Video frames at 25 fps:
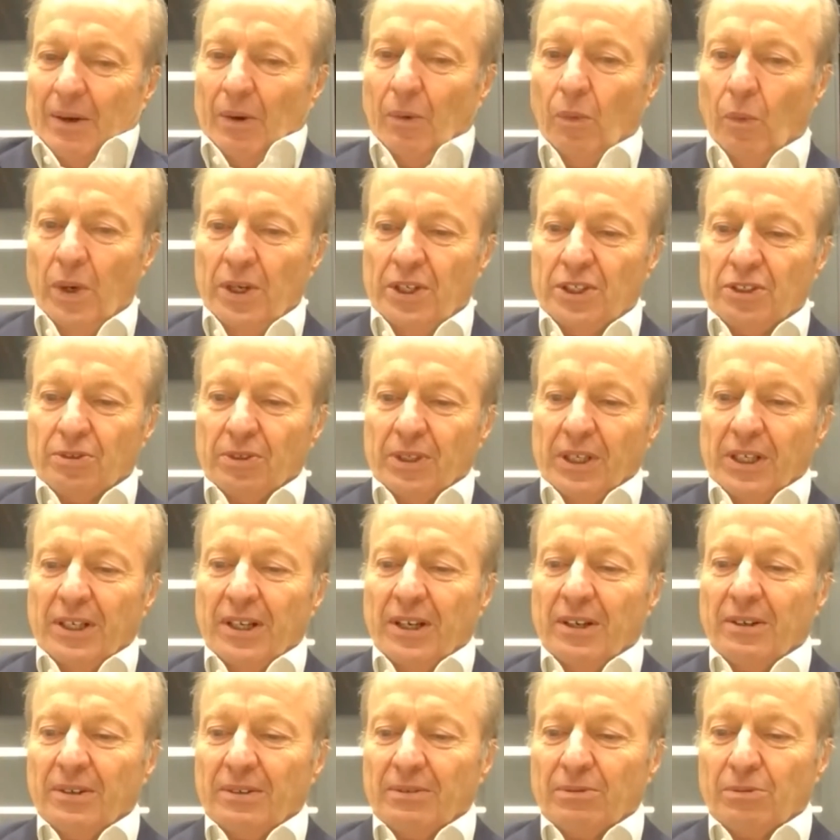which, you
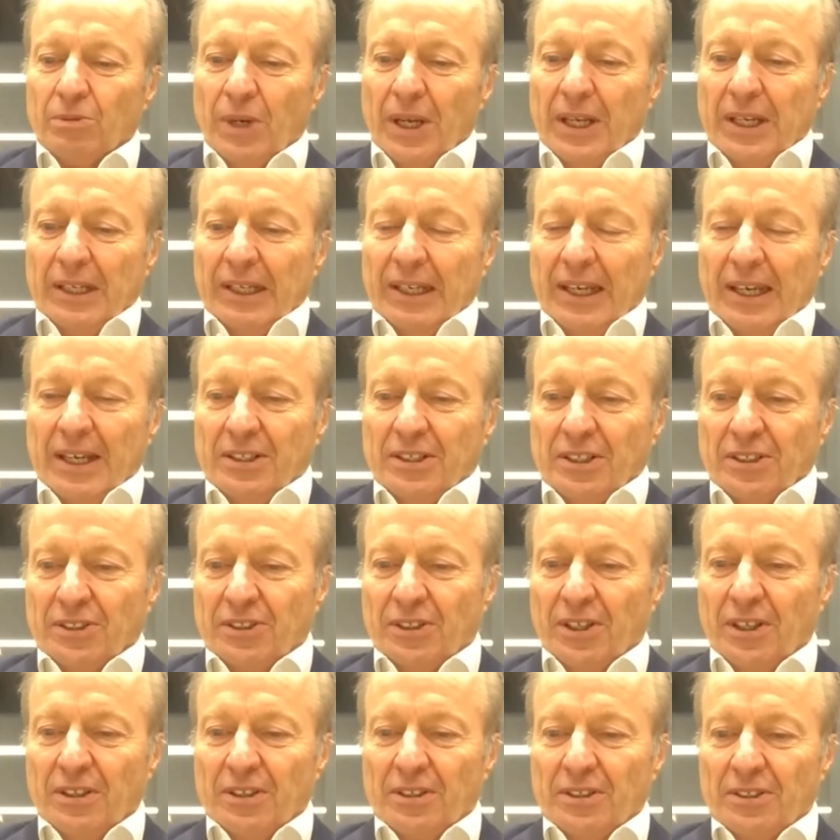know, regulators
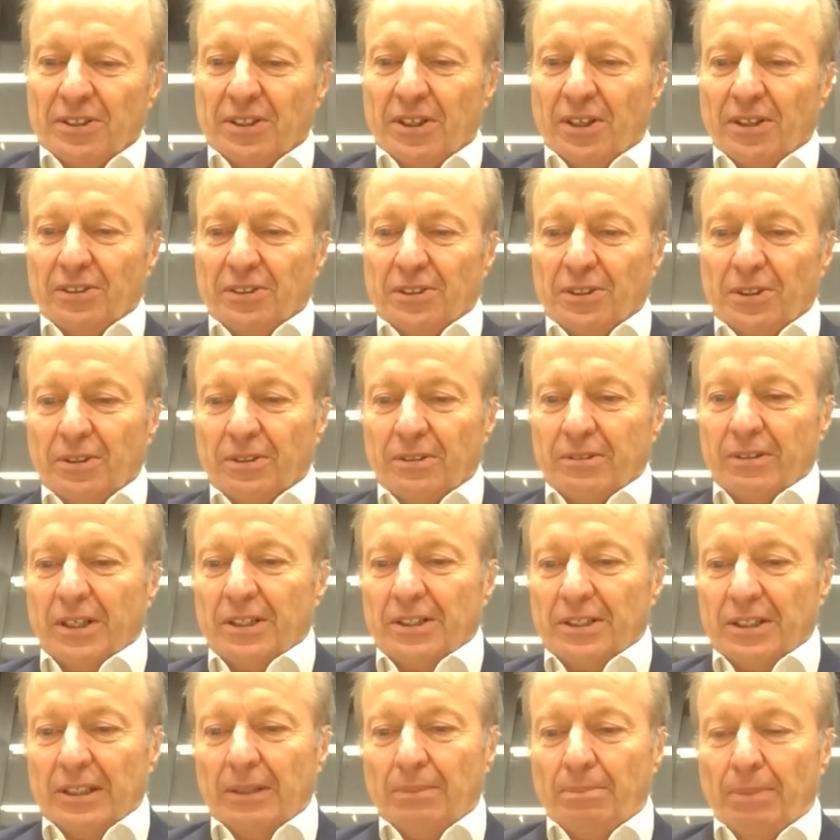and others can't do a
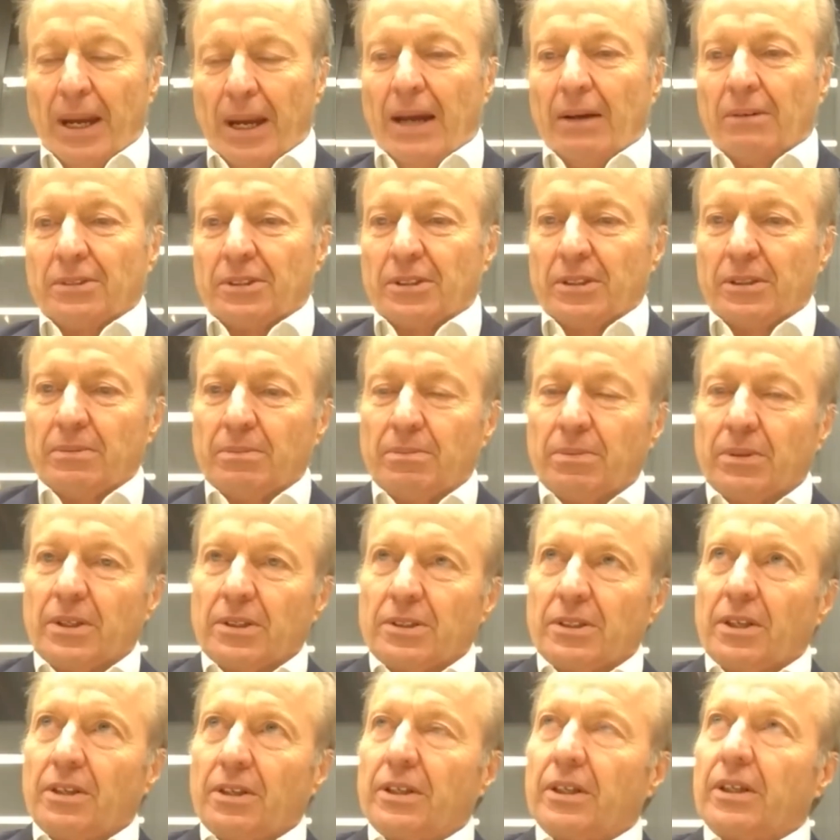great deal about,
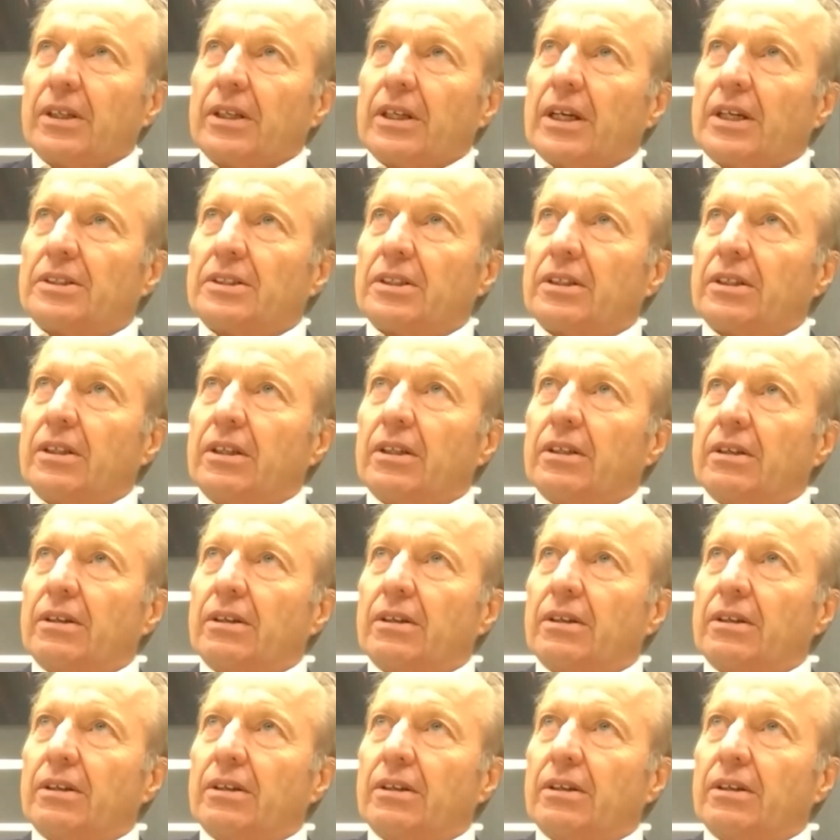because I think it has a, you